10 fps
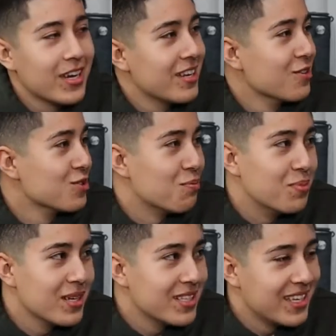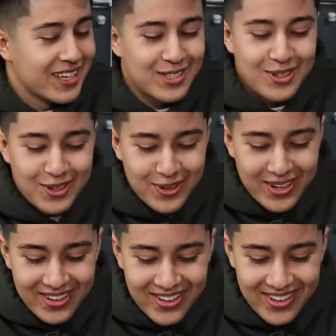get it, those are big dings on your
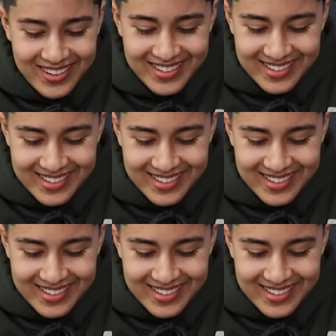credit card.